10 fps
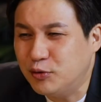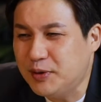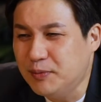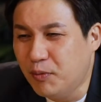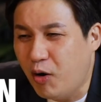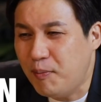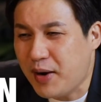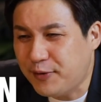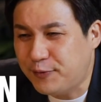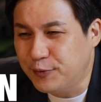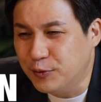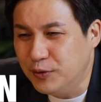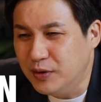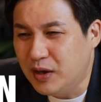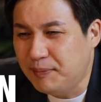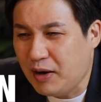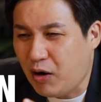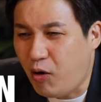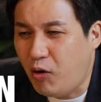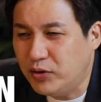To be more mindful
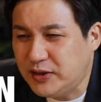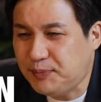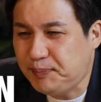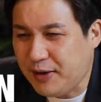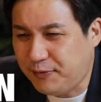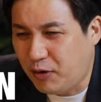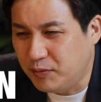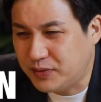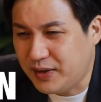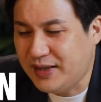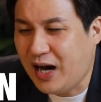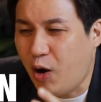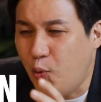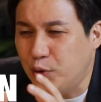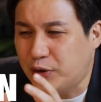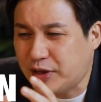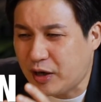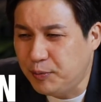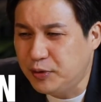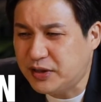about all these platforms and how we
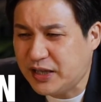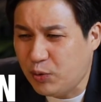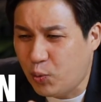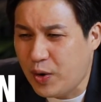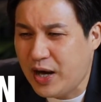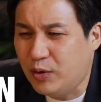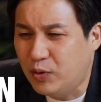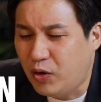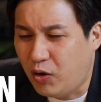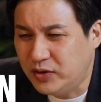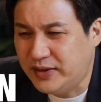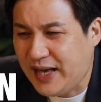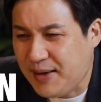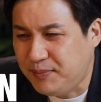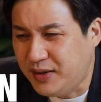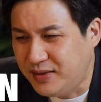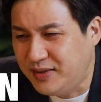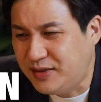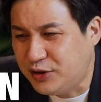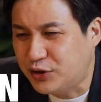communicate well on them in
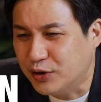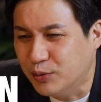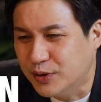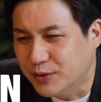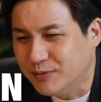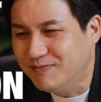this digital world.